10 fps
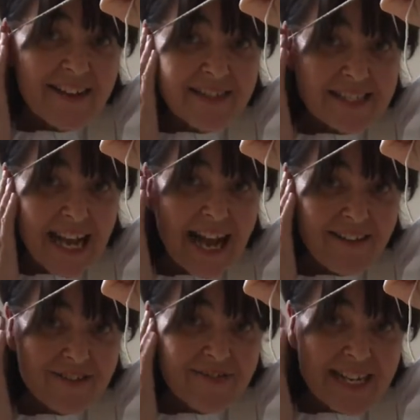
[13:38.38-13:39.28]
a
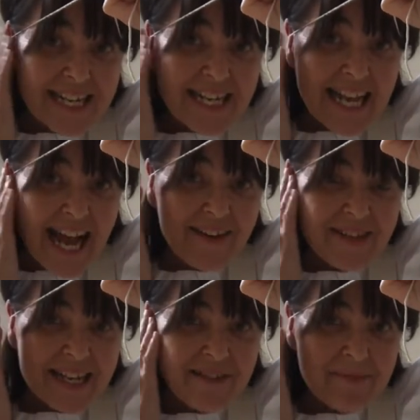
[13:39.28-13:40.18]
sound really
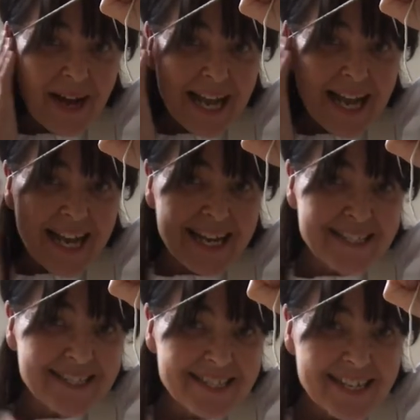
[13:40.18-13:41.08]
loudly in my
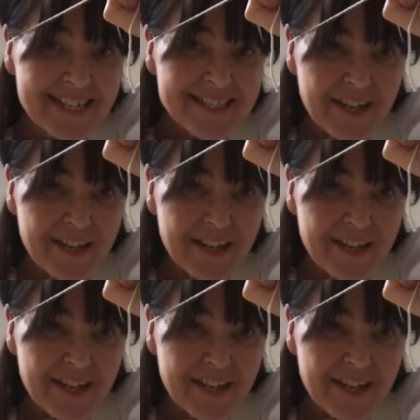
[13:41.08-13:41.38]
ears. So